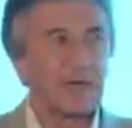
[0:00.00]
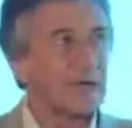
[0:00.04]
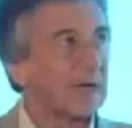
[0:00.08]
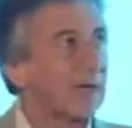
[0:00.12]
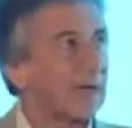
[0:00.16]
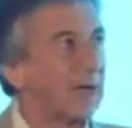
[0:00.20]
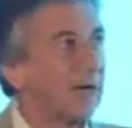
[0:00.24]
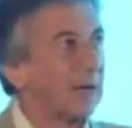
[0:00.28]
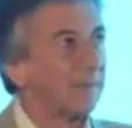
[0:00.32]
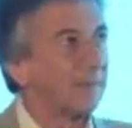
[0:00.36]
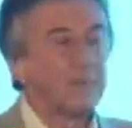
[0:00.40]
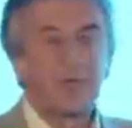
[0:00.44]

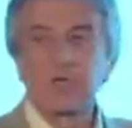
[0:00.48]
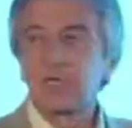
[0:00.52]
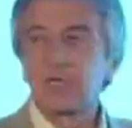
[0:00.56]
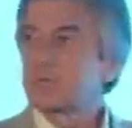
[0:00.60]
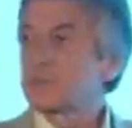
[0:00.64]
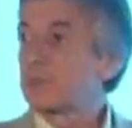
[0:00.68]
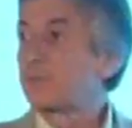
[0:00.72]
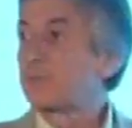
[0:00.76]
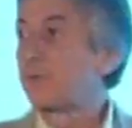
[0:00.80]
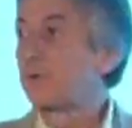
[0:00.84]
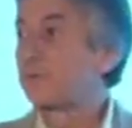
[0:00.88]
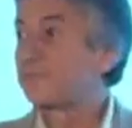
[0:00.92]

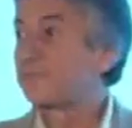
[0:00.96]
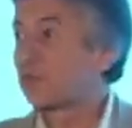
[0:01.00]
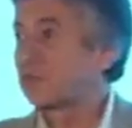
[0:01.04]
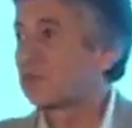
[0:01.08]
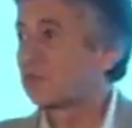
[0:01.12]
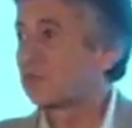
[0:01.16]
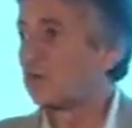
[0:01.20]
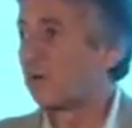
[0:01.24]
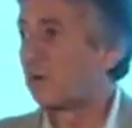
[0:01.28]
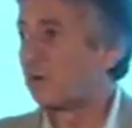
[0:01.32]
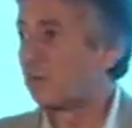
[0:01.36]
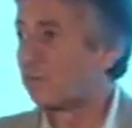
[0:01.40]
The perfect
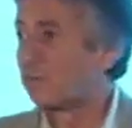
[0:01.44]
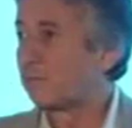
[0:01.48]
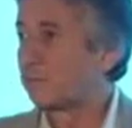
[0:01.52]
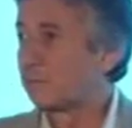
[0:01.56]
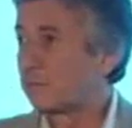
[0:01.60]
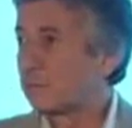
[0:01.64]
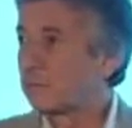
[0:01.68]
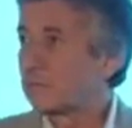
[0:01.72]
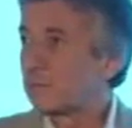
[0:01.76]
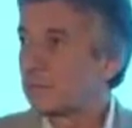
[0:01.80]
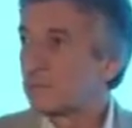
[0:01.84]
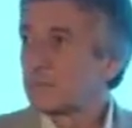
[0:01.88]
storm,
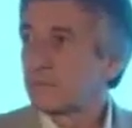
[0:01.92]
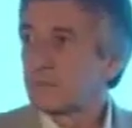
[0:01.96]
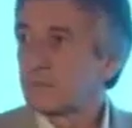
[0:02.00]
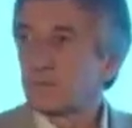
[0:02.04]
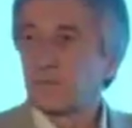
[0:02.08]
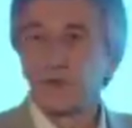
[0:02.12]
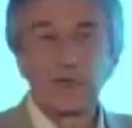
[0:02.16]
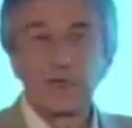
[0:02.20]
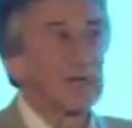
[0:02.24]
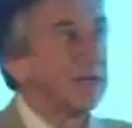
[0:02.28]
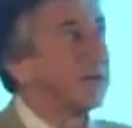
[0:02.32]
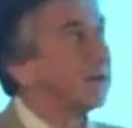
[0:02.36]

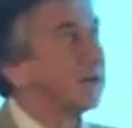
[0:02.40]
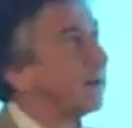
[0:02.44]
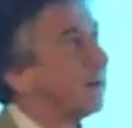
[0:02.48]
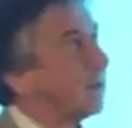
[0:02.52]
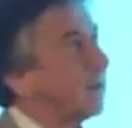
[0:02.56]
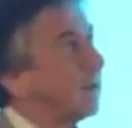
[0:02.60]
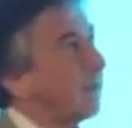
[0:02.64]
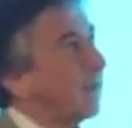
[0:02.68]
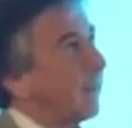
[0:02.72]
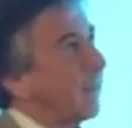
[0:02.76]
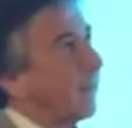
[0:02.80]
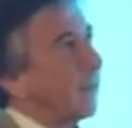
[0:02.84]
really.
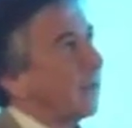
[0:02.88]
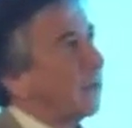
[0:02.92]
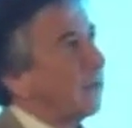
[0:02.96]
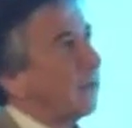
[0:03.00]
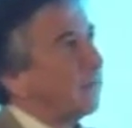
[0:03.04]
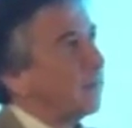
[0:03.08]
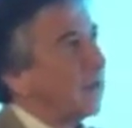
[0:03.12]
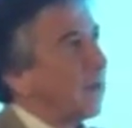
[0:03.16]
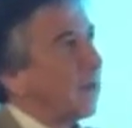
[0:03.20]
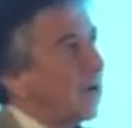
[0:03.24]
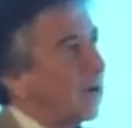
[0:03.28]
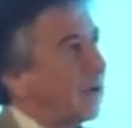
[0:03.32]

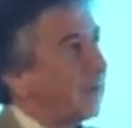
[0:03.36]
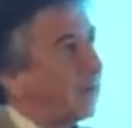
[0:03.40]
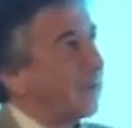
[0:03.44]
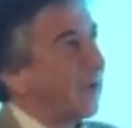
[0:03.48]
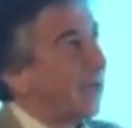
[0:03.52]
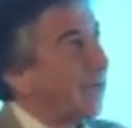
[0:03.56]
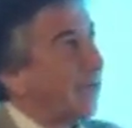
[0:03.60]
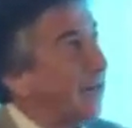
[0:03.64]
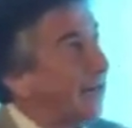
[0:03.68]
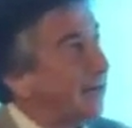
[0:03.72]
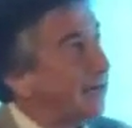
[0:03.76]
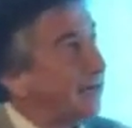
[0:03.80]

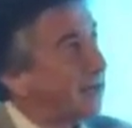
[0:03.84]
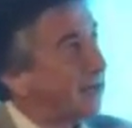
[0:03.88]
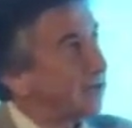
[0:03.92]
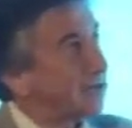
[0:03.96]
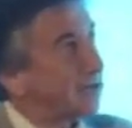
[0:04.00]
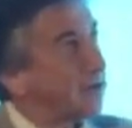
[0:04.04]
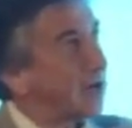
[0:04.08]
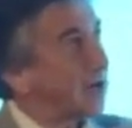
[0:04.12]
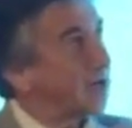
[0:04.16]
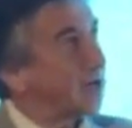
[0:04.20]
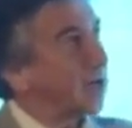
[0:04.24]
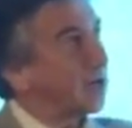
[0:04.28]
In India,
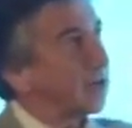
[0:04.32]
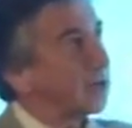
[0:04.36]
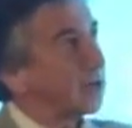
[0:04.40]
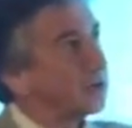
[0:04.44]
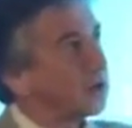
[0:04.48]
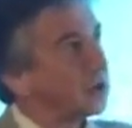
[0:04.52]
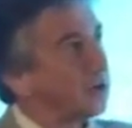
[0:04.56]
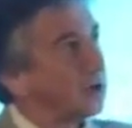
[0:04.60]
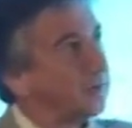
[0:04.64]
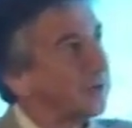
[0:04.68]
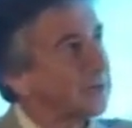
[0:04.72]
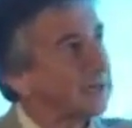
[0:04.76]
younger
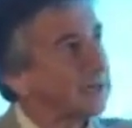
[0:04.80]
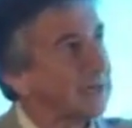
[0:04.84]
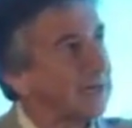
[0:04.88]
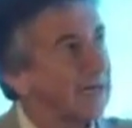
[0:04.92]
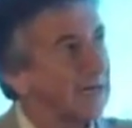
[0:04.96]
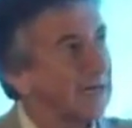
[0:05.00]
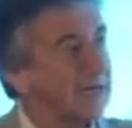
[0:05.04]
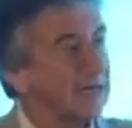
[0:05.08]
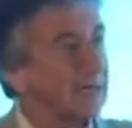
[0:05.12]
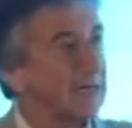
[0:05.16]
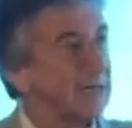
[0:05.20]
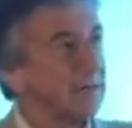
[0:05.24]
consumers are
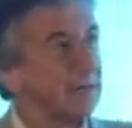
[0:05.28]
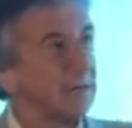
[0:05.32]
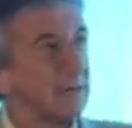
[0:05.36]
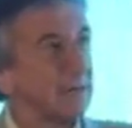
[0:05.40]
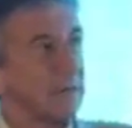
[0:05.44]
leading